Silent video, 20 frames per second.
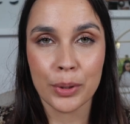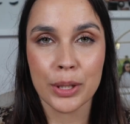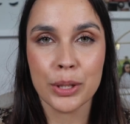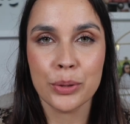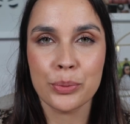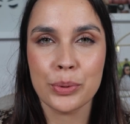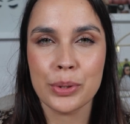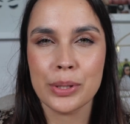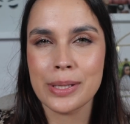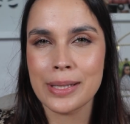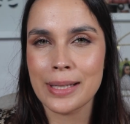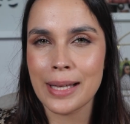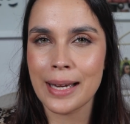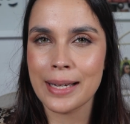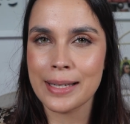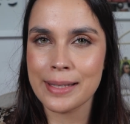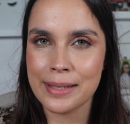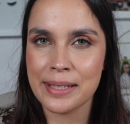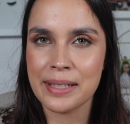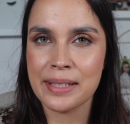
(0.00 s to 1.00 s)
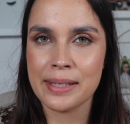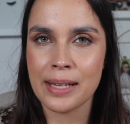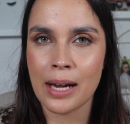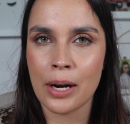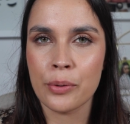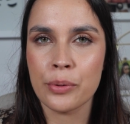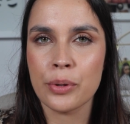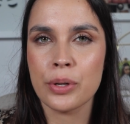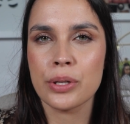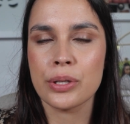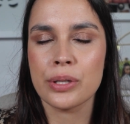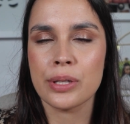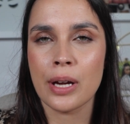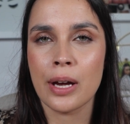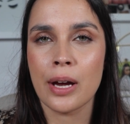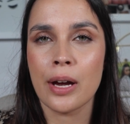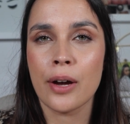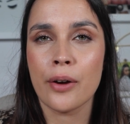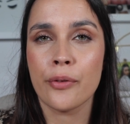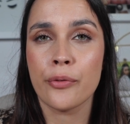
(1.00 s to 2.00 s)
When it was like 6 hours
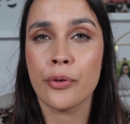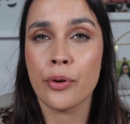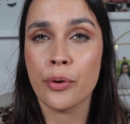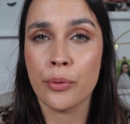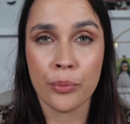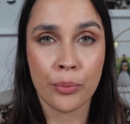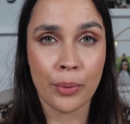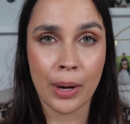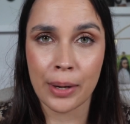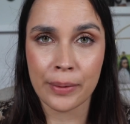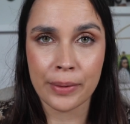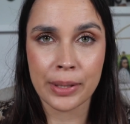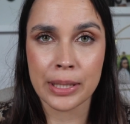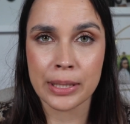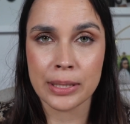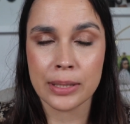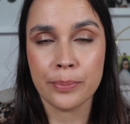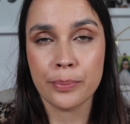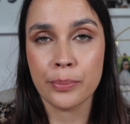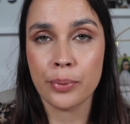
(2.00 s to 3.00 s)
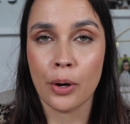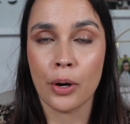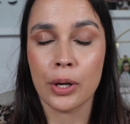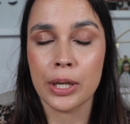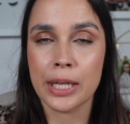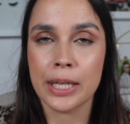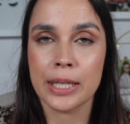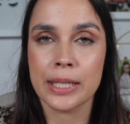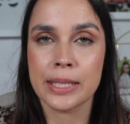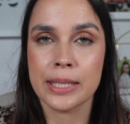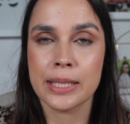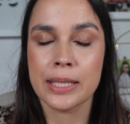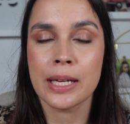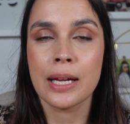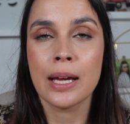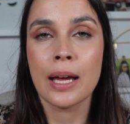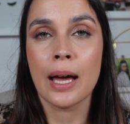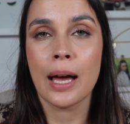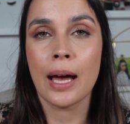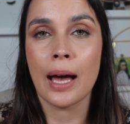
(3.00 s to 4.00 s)
of wearing the
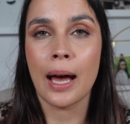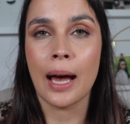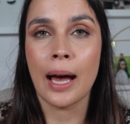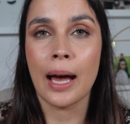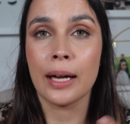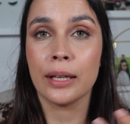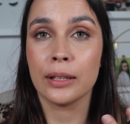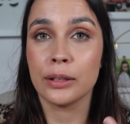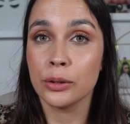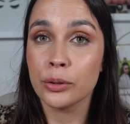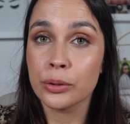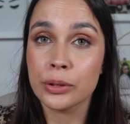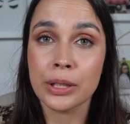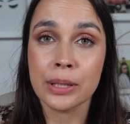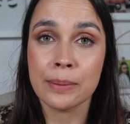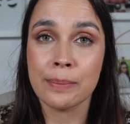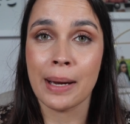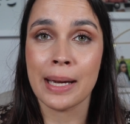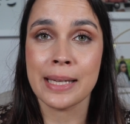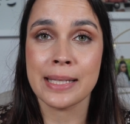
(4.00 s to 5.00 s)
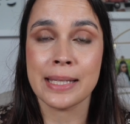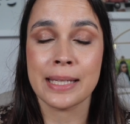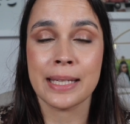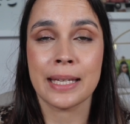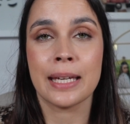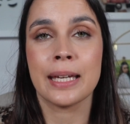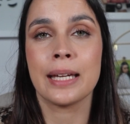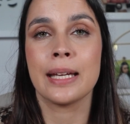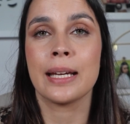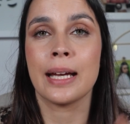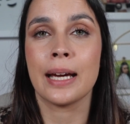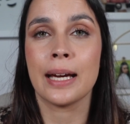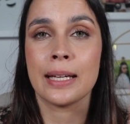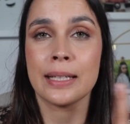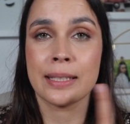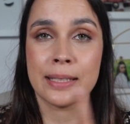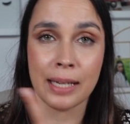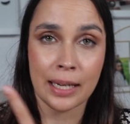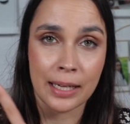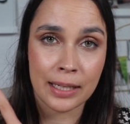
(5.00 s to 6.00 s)
product, I looked at my skin,
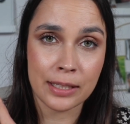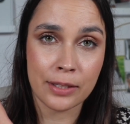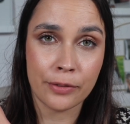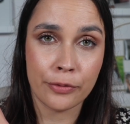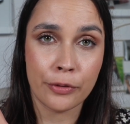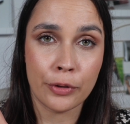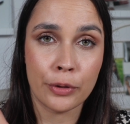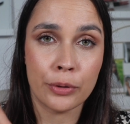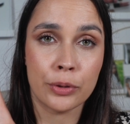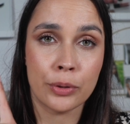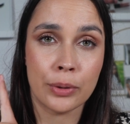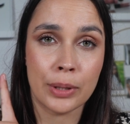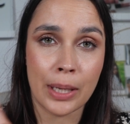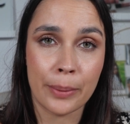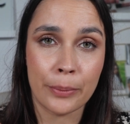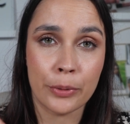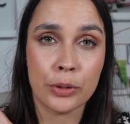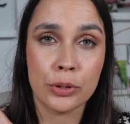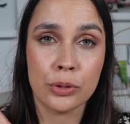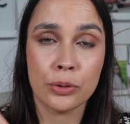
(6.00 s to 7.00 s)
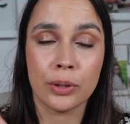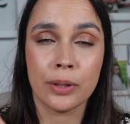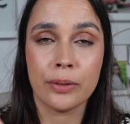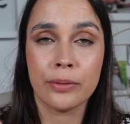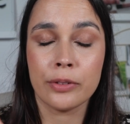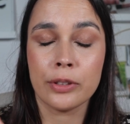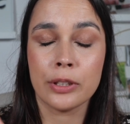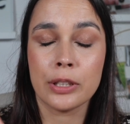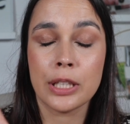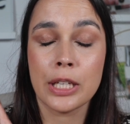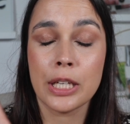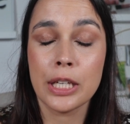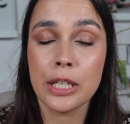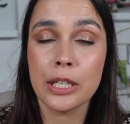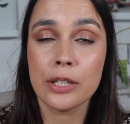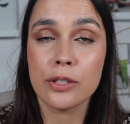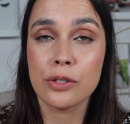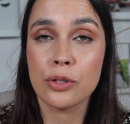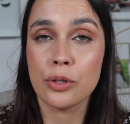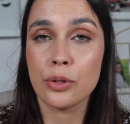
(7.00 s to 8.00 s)
I take the photo, and I'm going to leave it
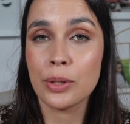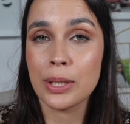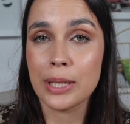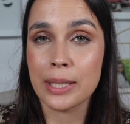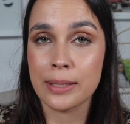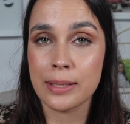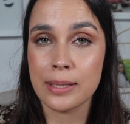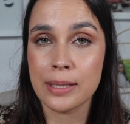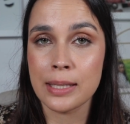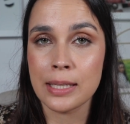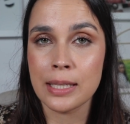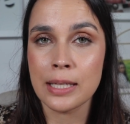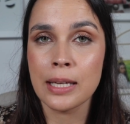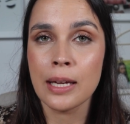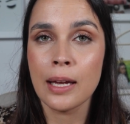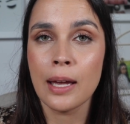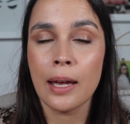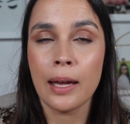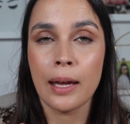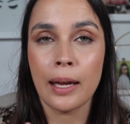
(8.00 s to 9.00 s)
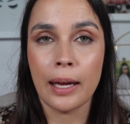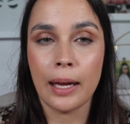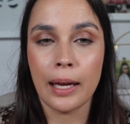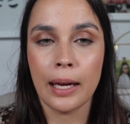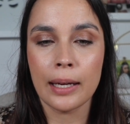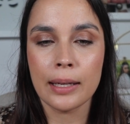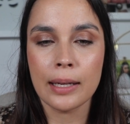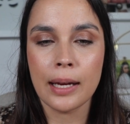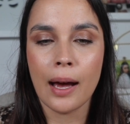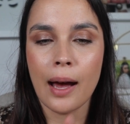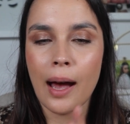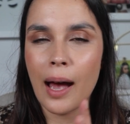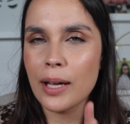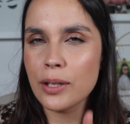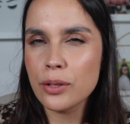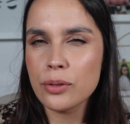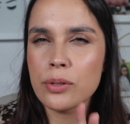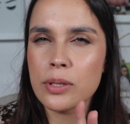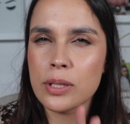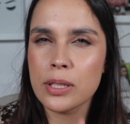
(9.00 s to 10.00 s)
here so you can see. And
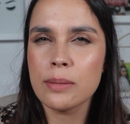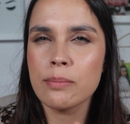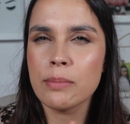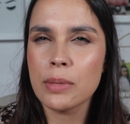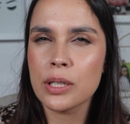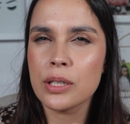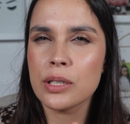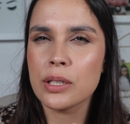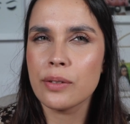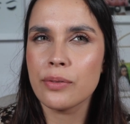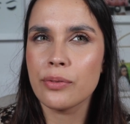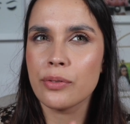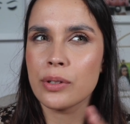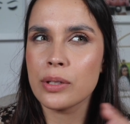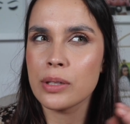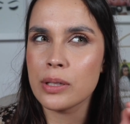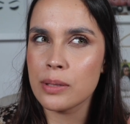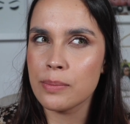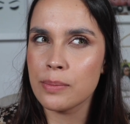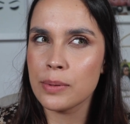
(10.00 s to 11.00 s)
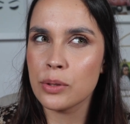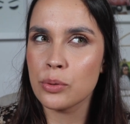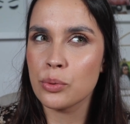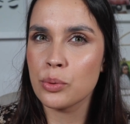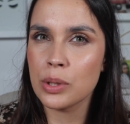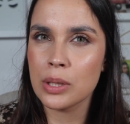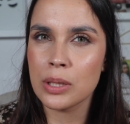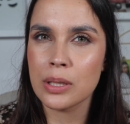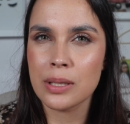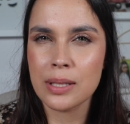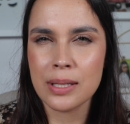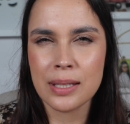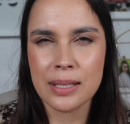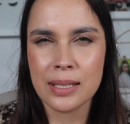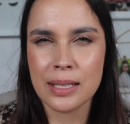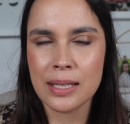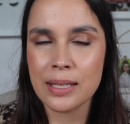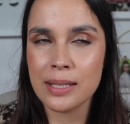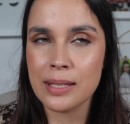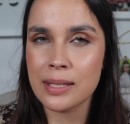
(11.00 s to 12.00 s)
I don't see much difference between the
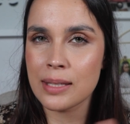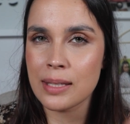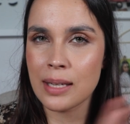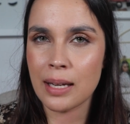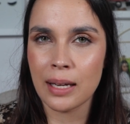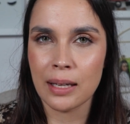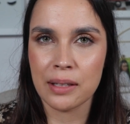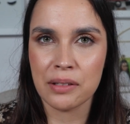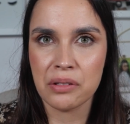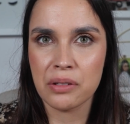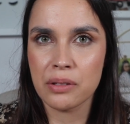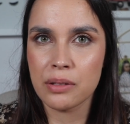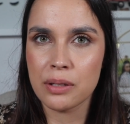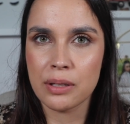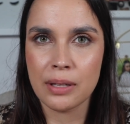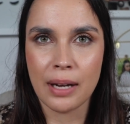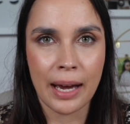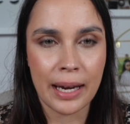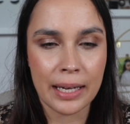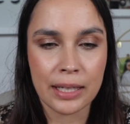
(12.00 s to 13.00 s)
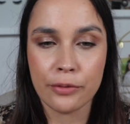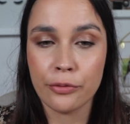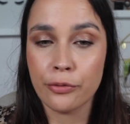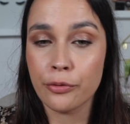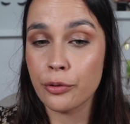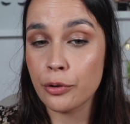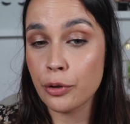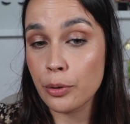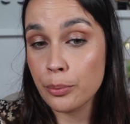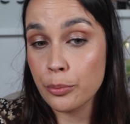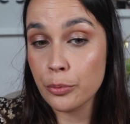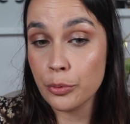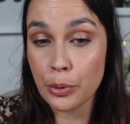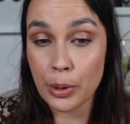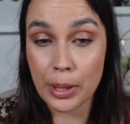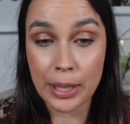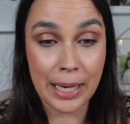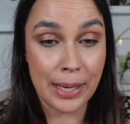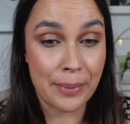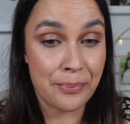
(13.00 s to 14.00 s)
6 and the 9 from
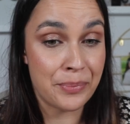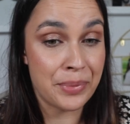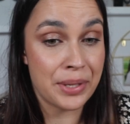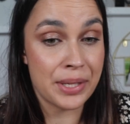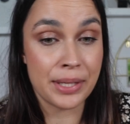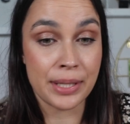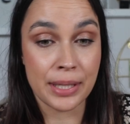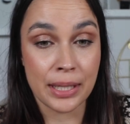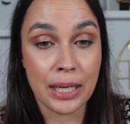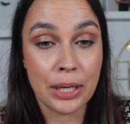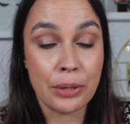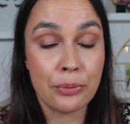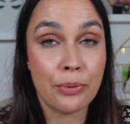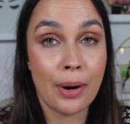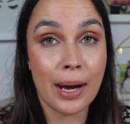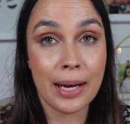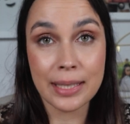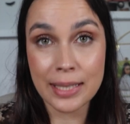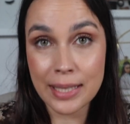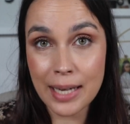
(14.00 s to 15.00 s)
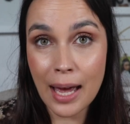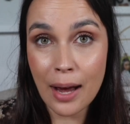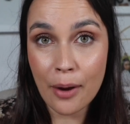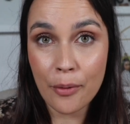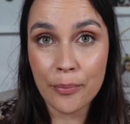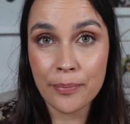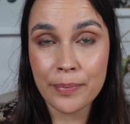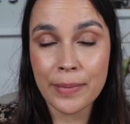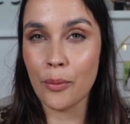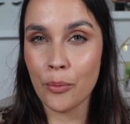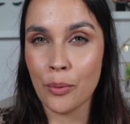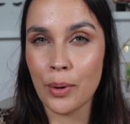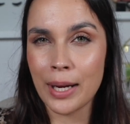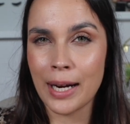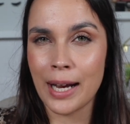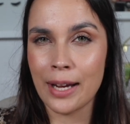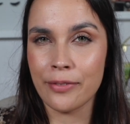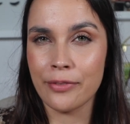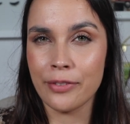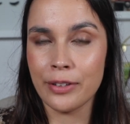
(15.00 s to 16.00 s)
what I'm seeing right now.
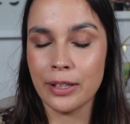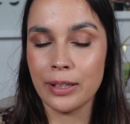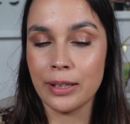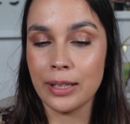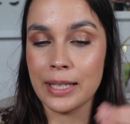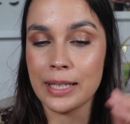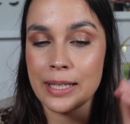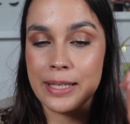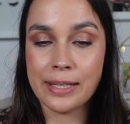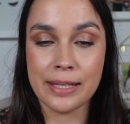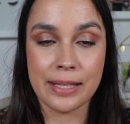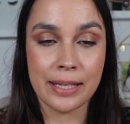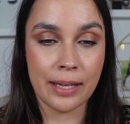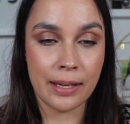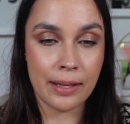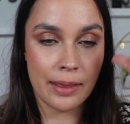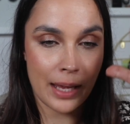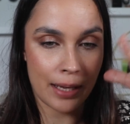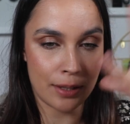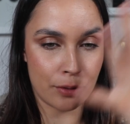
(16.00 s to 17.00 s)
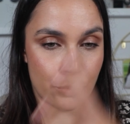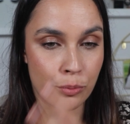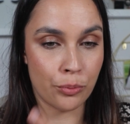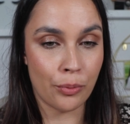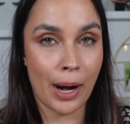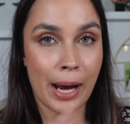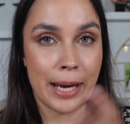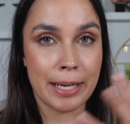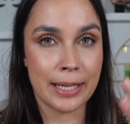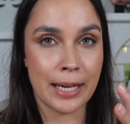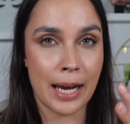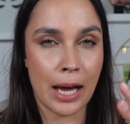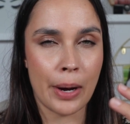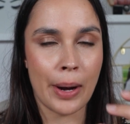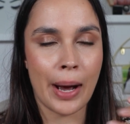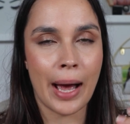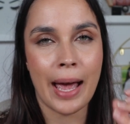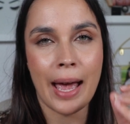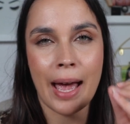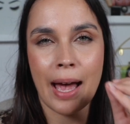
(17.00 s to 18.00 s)
What I feel is that right
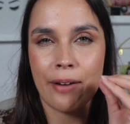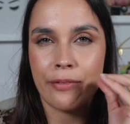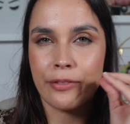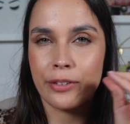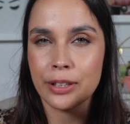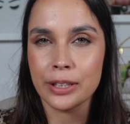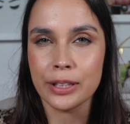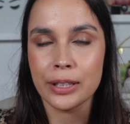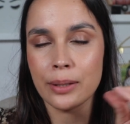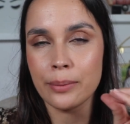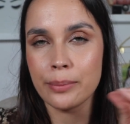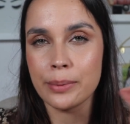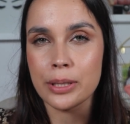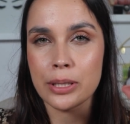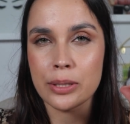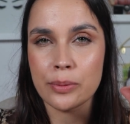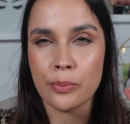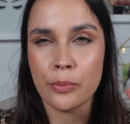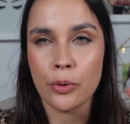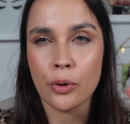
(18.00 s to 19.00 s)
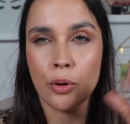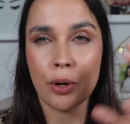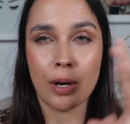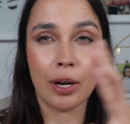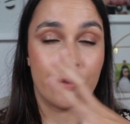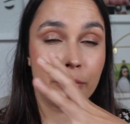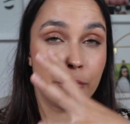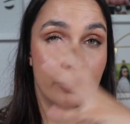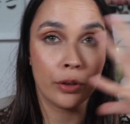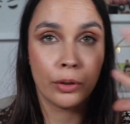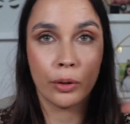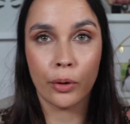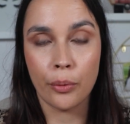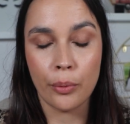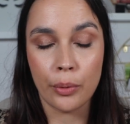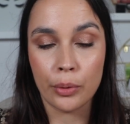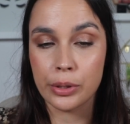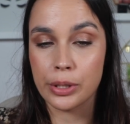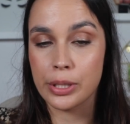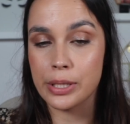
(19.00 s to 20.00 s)
now I have a little bit more of
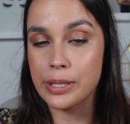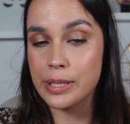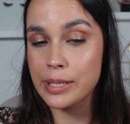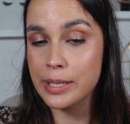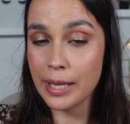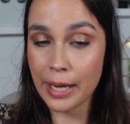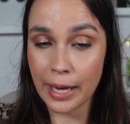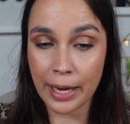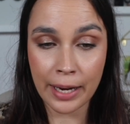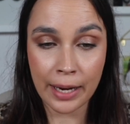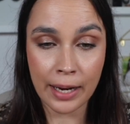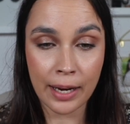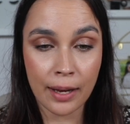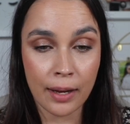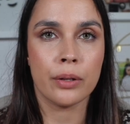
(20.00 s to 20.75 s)
glow on the skin.